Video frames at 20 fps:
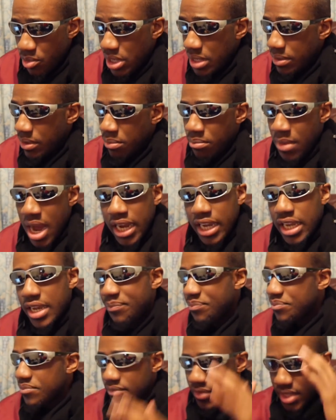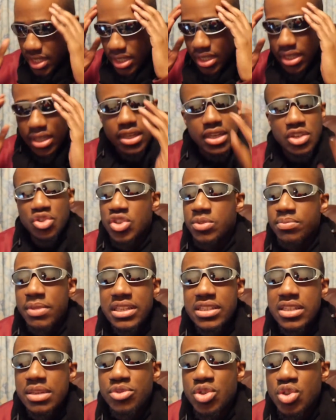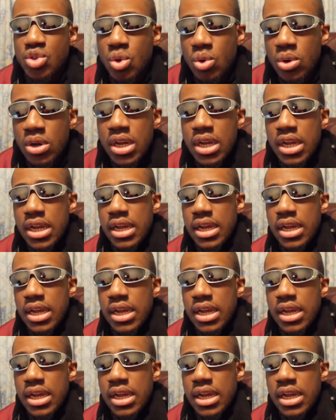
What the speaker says: really mark him. Just makes him so